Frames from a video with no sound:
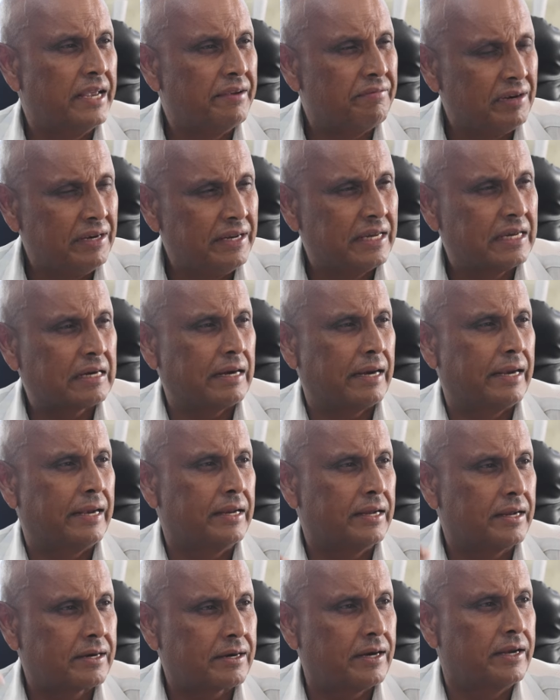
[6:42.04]
heavily
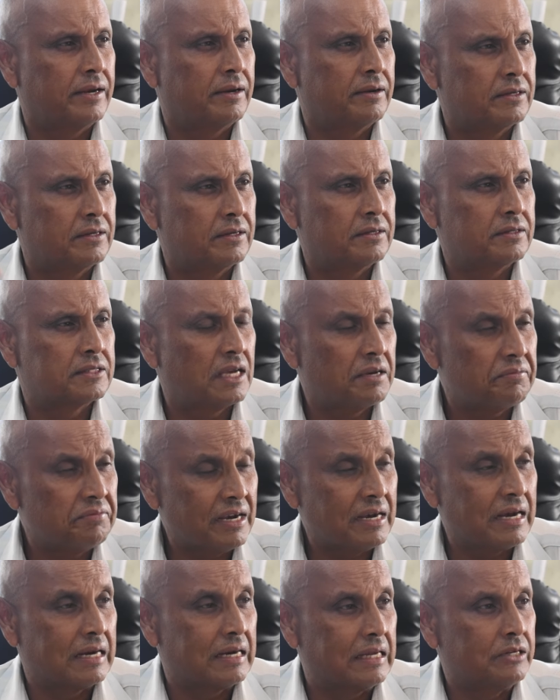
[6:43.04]
crying.
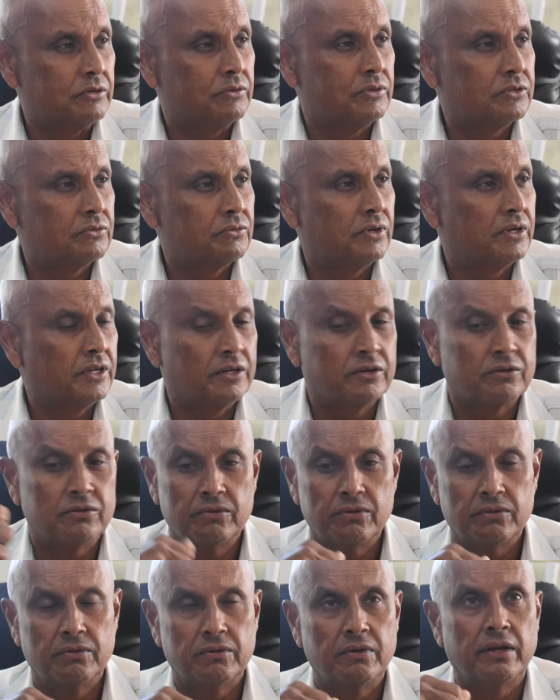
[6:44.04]
Sabia kana, you want
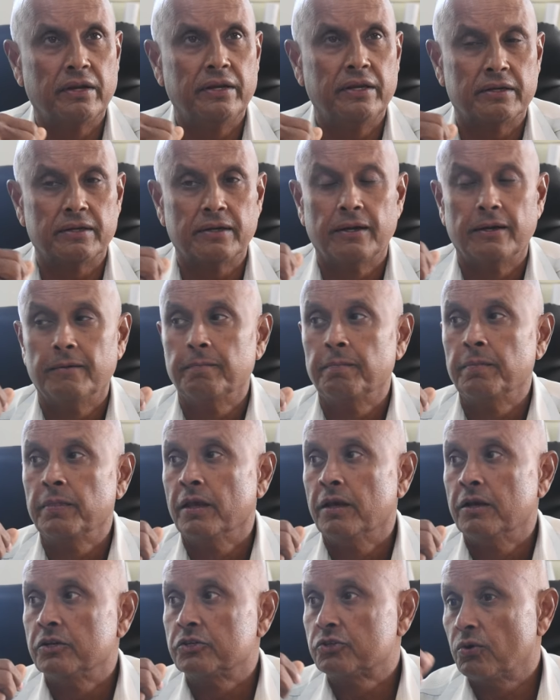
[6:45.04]
to eat?
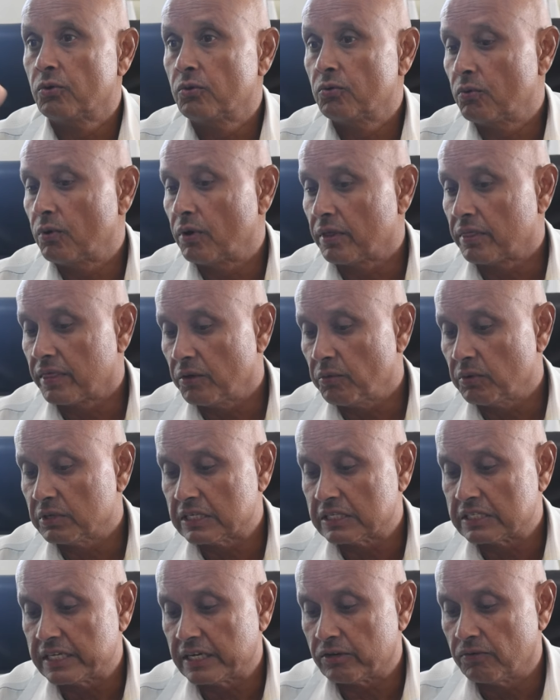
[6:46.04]
So there
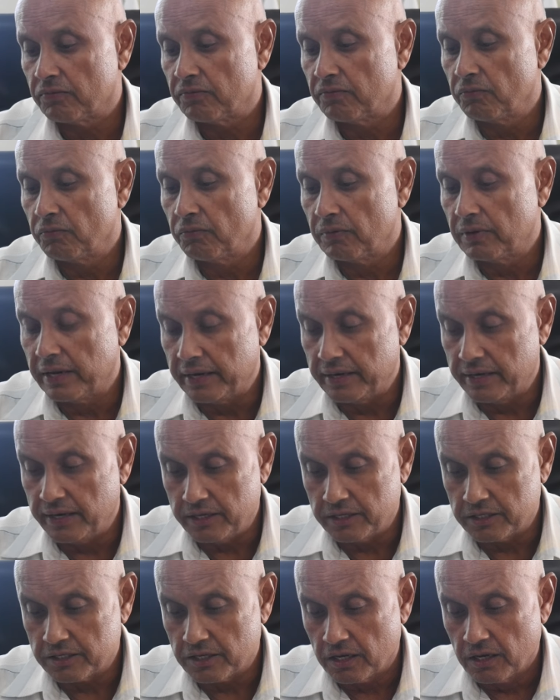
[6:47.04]
was a set of
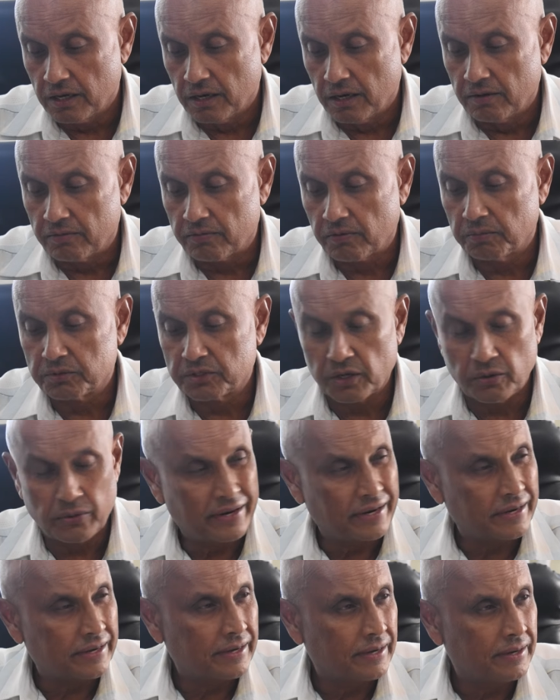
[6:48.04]
ladies from
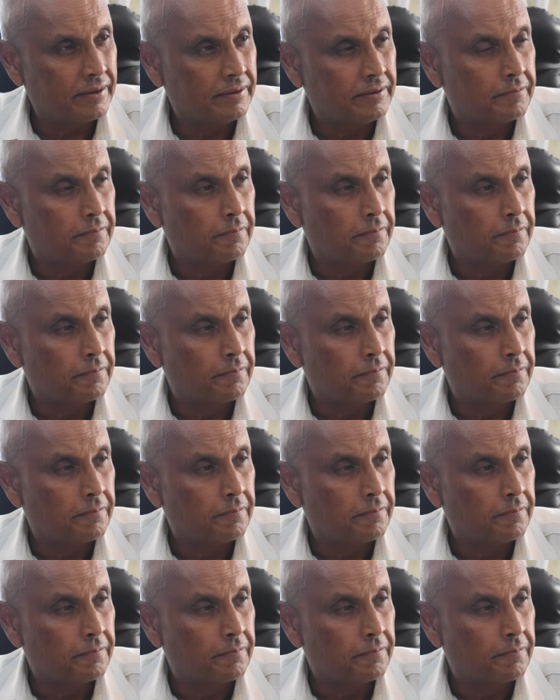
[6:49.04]
Saweke.